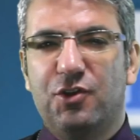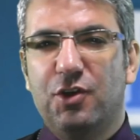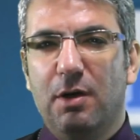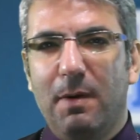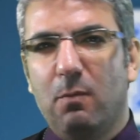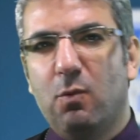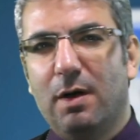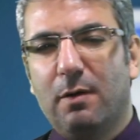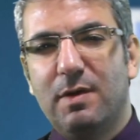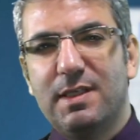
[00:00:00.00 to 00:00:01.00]
German
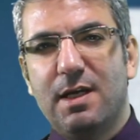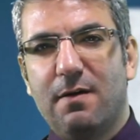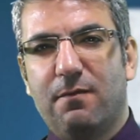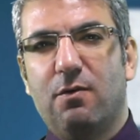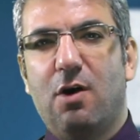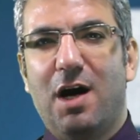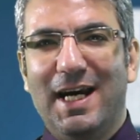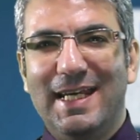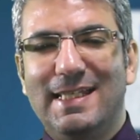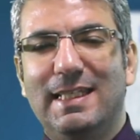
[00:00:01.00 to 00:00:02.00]
work visa for
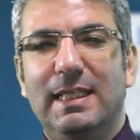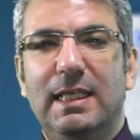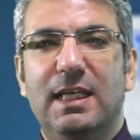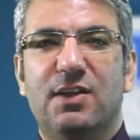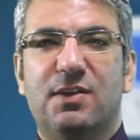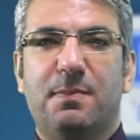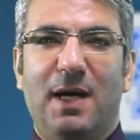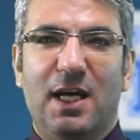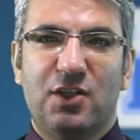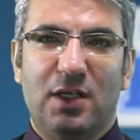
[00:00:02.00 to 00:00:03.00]
IT
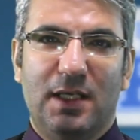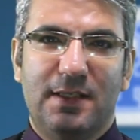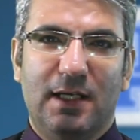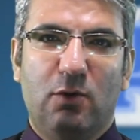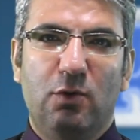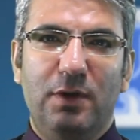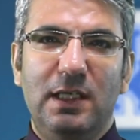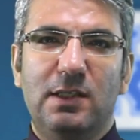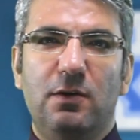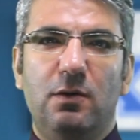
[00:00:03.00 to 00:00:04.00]
specialists.
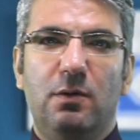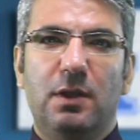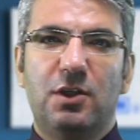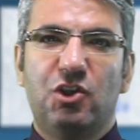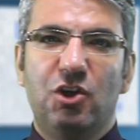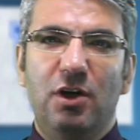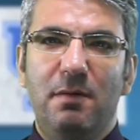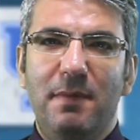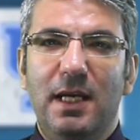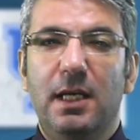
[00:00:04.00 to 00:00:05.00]
According to the
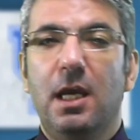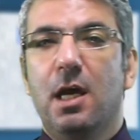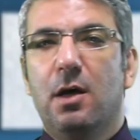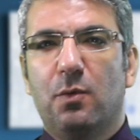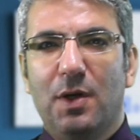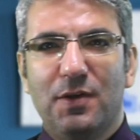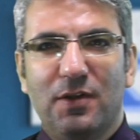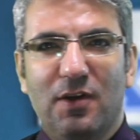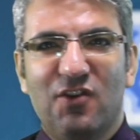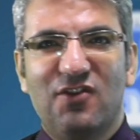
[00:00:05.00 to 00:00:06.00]
German
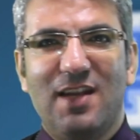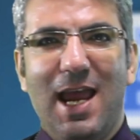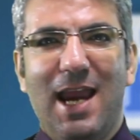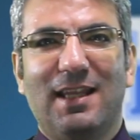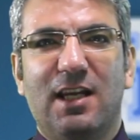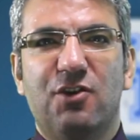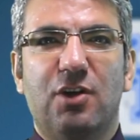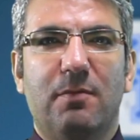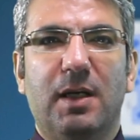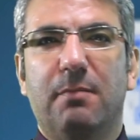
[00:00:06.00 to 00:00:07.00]
Residency Act and
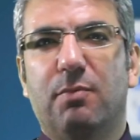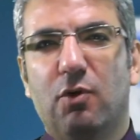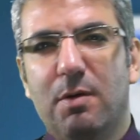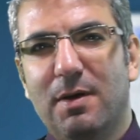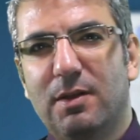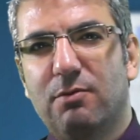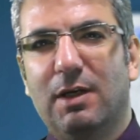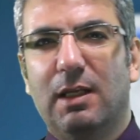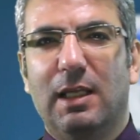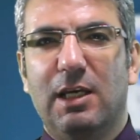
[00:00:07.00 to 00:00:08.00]
German employment
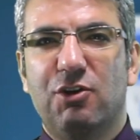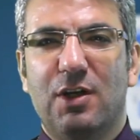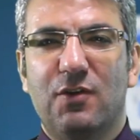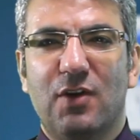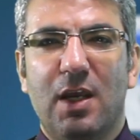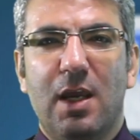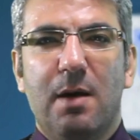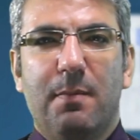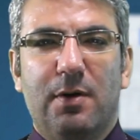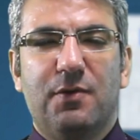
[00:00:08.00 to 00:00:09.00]
regulations,
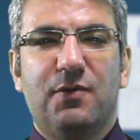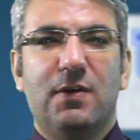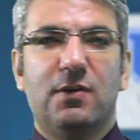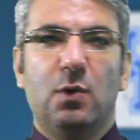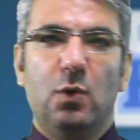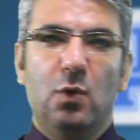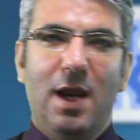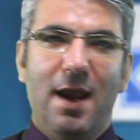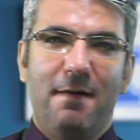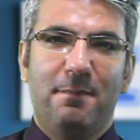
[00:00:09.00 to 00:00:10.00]
persons who
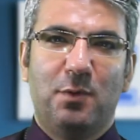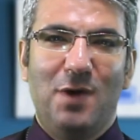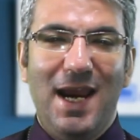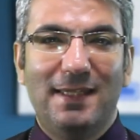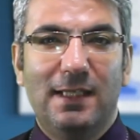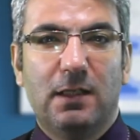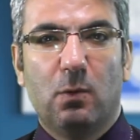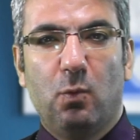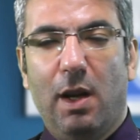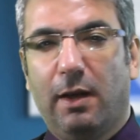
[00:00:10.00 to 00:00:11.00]
have
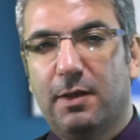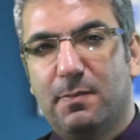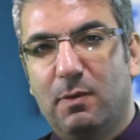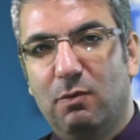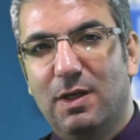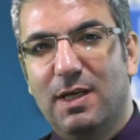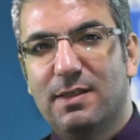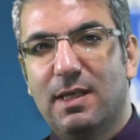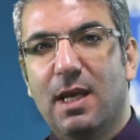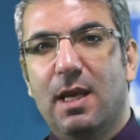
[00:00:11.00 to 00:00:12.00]
practical work
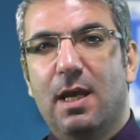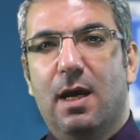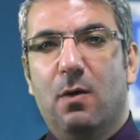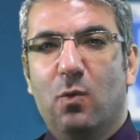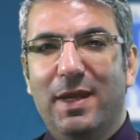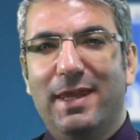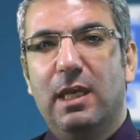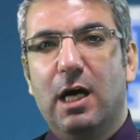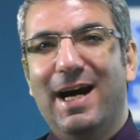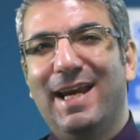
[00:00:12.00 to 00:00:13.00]
experience
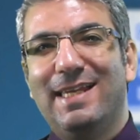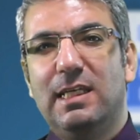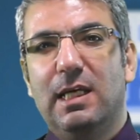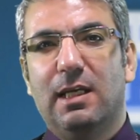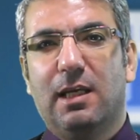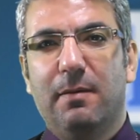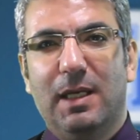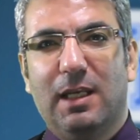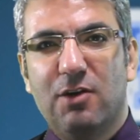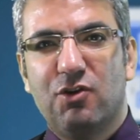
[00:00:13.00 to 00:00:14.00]
within IT and
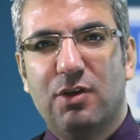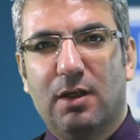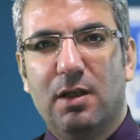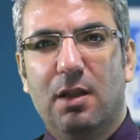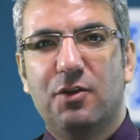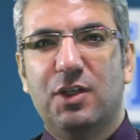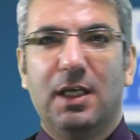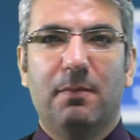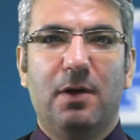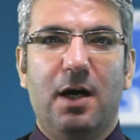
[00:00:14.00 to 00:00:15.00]
communication technology
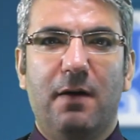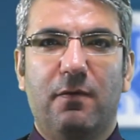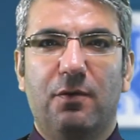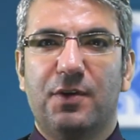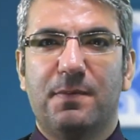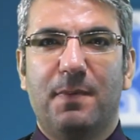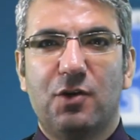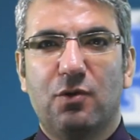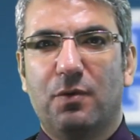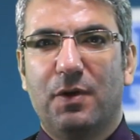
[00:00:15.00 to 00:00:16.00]
can apply for a
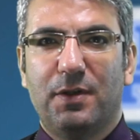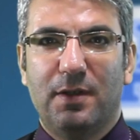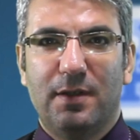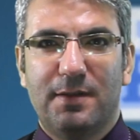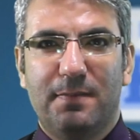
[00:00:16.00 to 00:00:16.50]
special residence